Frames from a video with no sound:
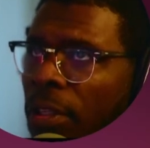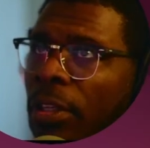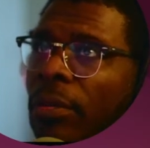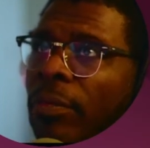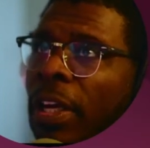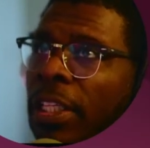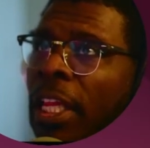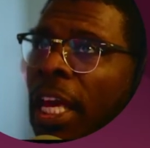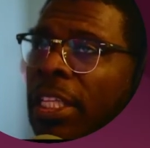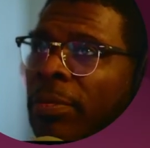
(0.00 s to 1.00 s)
but
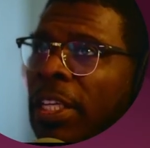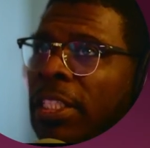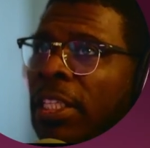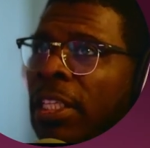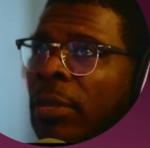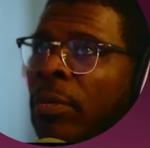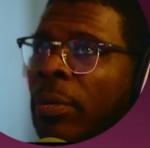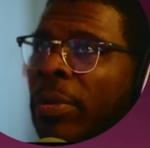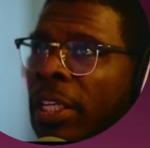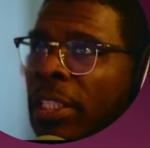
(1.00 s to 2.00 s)
that's basically what
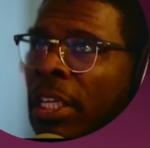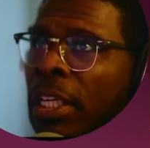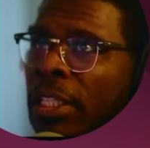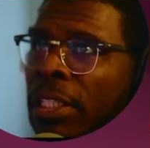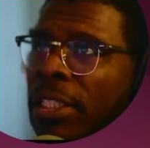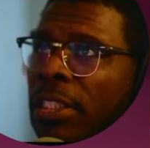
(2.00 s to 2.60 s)
ping does.